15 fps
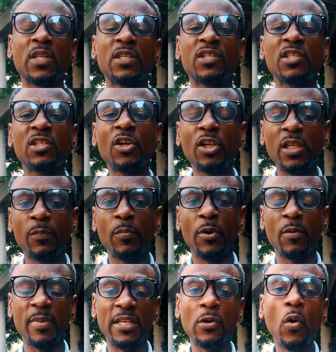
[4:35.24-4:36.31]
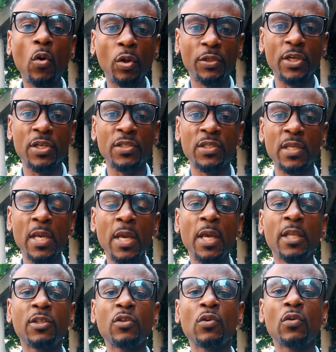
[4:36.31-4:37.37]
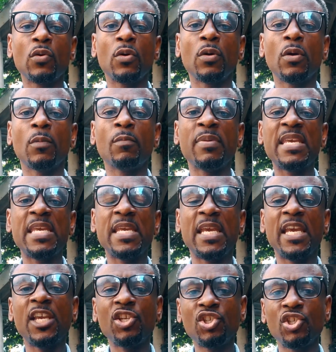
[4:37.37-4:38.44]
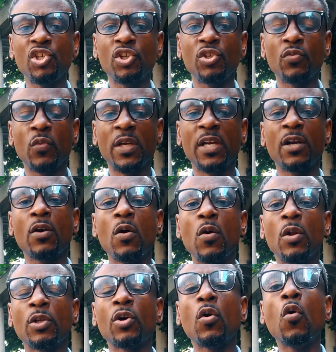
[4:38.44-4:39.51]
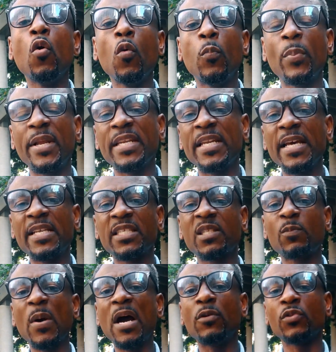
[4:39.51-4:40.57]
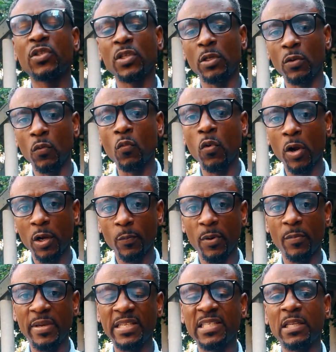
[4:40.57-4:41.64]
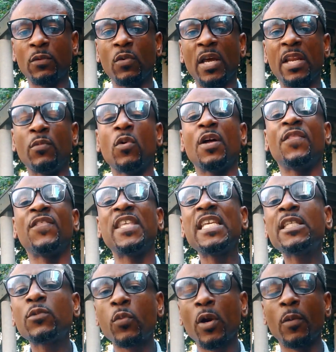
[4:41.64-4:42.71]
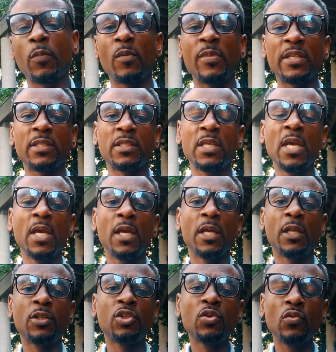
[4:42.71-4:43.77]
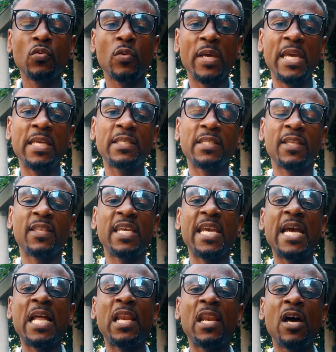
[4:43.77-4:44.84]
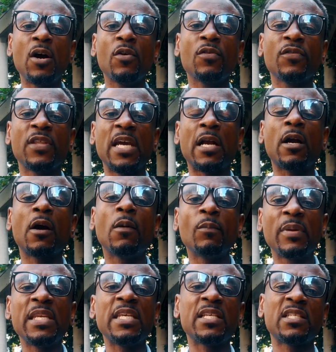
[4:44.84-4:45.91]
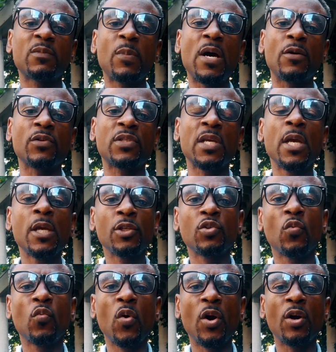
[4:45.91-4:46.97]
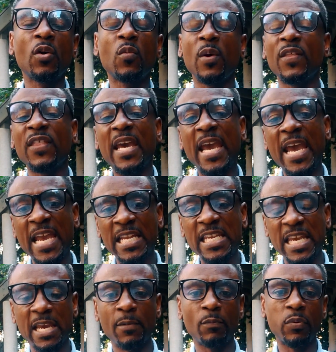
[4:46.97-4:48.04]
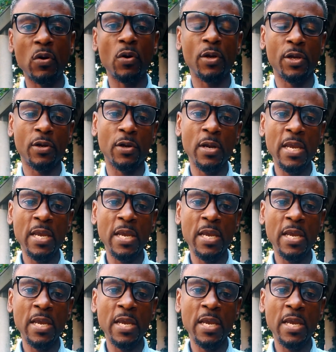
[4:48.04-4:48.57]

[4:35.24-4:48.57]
study permit holders to be issued what are called open spousal work permits. And what these work permits do is they allow the accompanying spouse to work with any employer